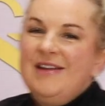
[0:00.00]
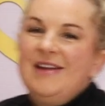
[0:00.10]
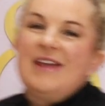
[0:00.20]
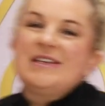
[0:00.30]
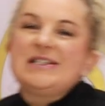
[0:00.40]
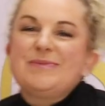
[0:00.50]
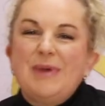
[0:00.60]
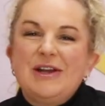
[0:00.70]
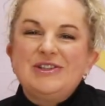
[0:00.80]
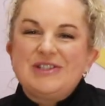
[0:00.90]
Now the
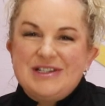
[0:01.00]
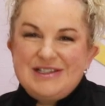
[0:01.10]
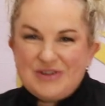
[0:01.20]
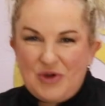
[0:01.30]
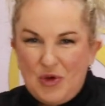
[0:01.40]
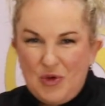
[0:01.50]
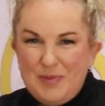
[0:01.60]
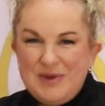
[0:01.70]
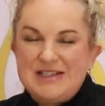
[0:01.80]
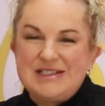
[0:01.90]
sponge is all
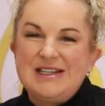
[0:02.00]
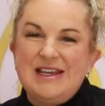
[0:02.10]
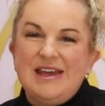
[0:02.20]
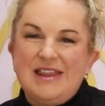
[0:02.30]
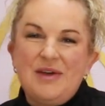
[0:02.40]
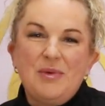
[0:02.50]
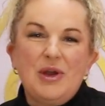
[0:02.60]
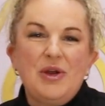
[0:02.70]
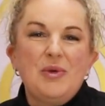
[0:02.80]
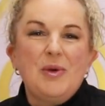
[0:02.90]
mixed together. We're
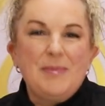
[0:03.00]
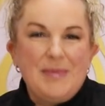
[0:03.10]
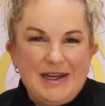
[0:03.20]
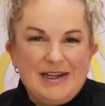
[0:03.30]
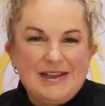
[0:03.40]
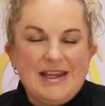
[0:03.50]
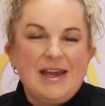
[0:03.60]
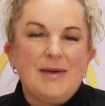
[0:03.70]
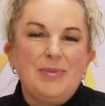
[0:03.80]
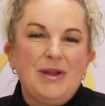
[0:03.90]
going to immediately
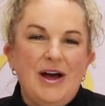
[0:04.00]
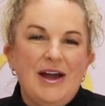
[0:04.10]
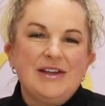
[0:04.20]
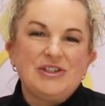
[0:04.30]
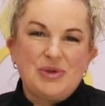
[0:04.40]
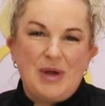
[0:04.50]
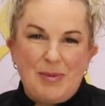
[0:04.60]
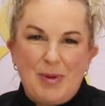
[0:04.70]
apply it to our